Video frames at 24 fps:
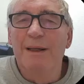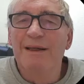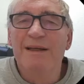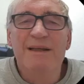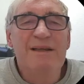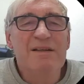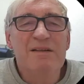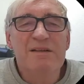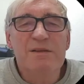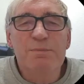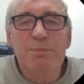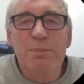
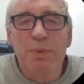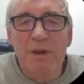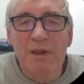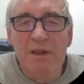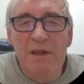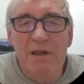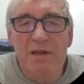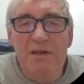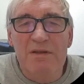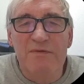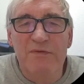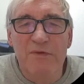
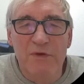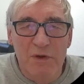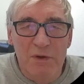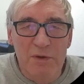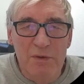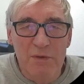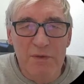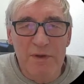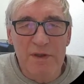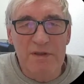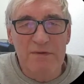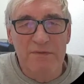Please
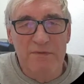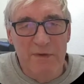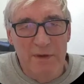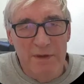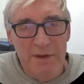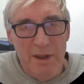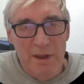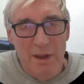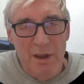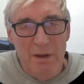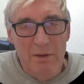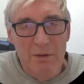view this
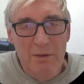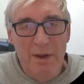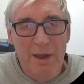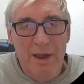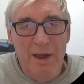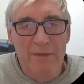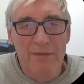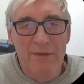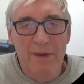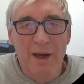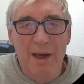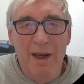video
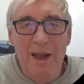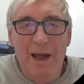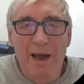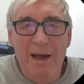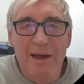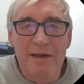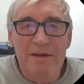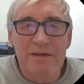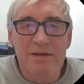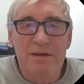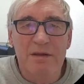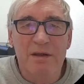in the
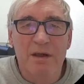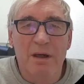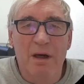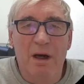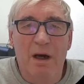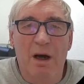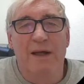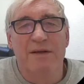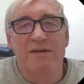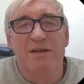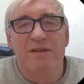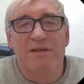light
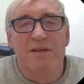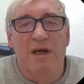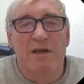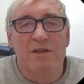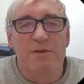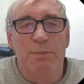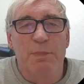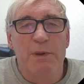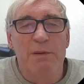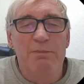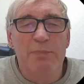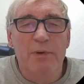that it
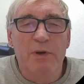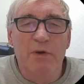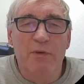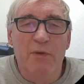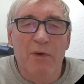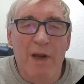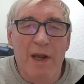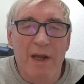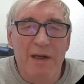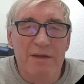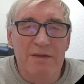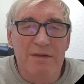has been
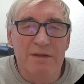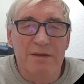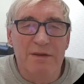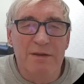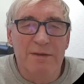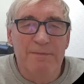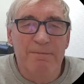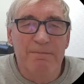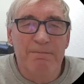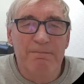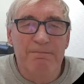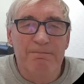
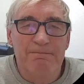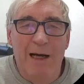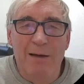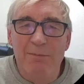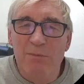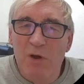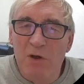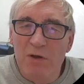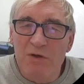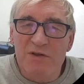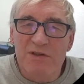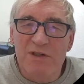created.
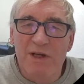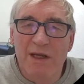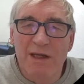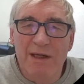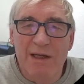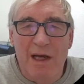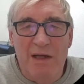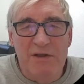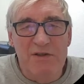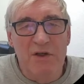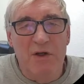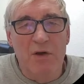I'm not
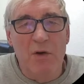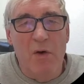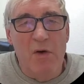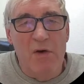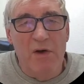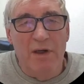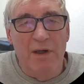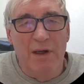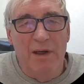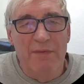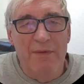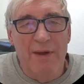saying
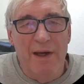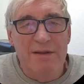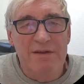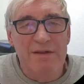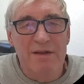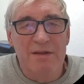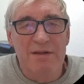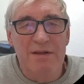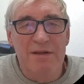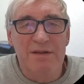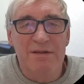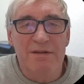categorically
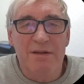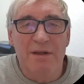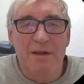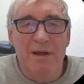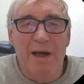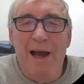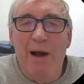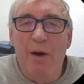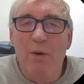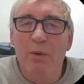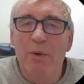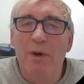that it is
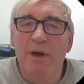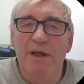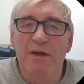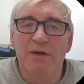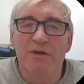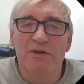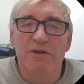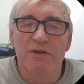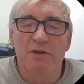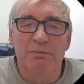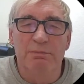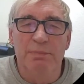how
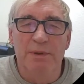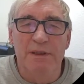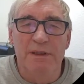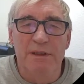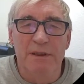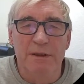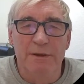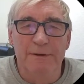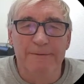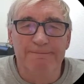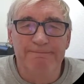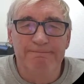it should be
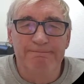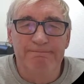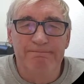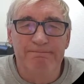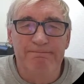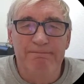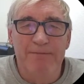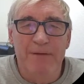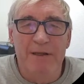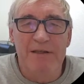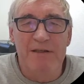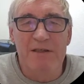done.
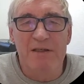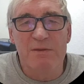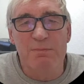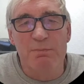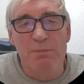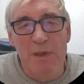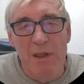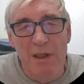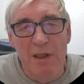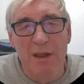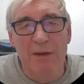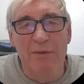It is
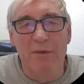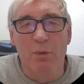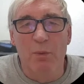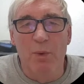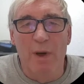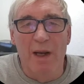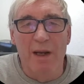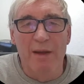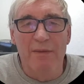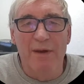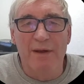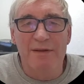merely the
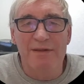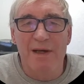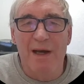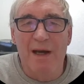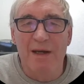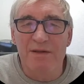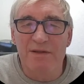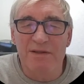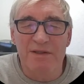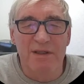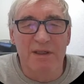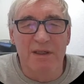way that
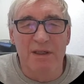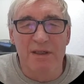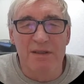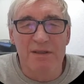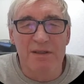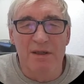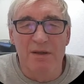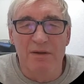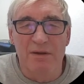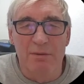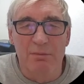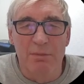I see
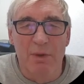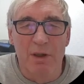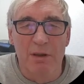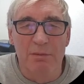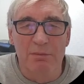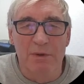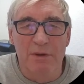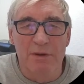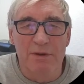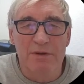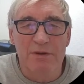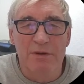it at the
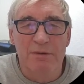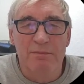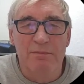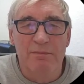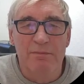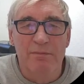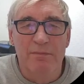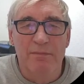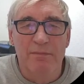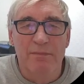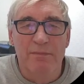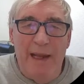moment.
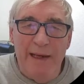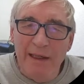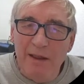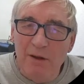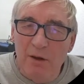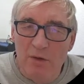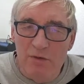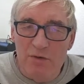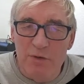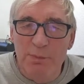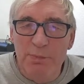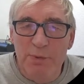Any
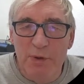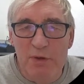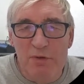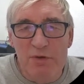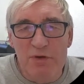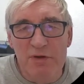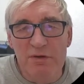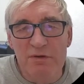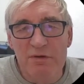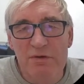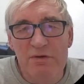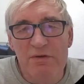
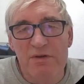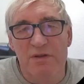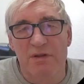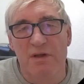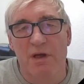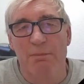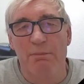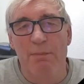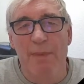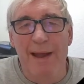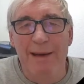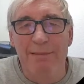contributions,
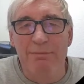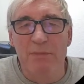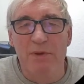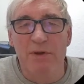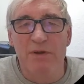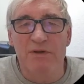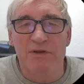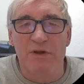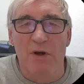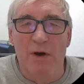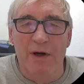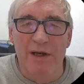
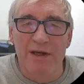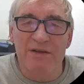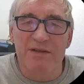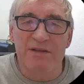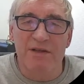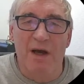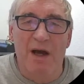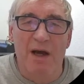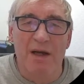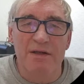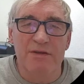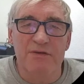amendments or
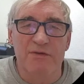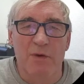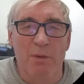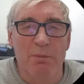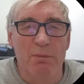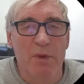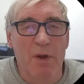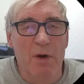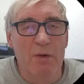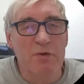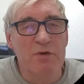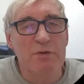insights
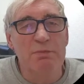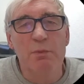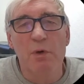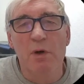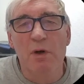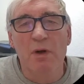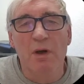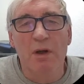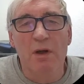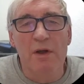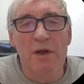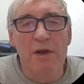from those
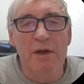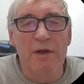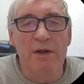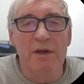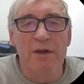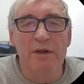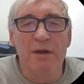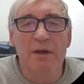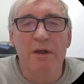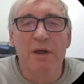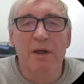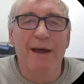more
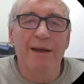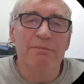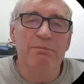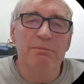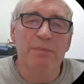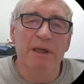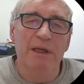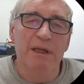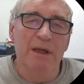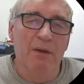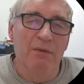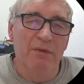learned than
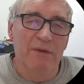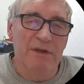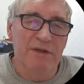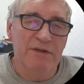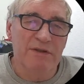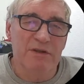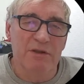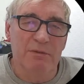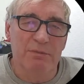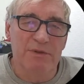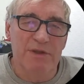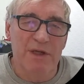me on
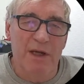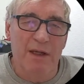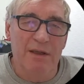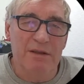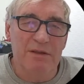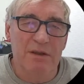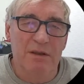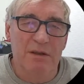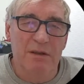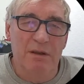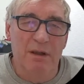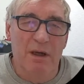this
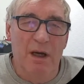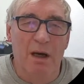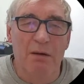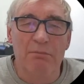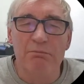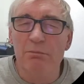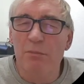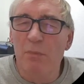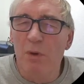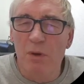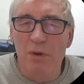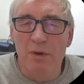subject are
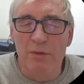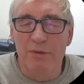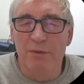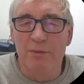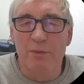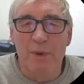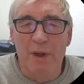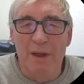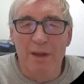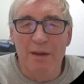more than